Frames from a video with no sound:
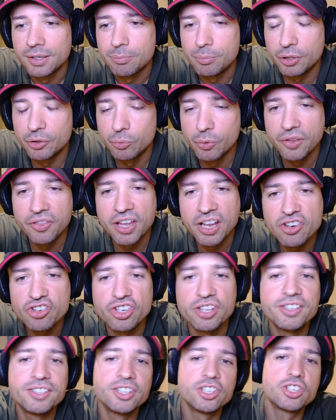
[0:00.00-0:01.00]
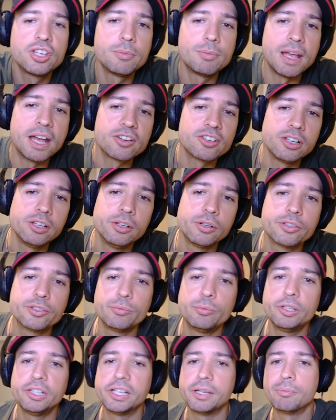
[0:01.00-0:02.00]
But with engines, the ship actually looks
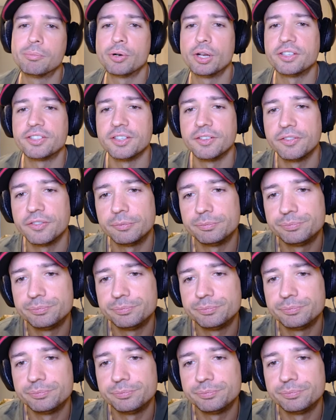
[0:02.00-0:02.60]
really impressive.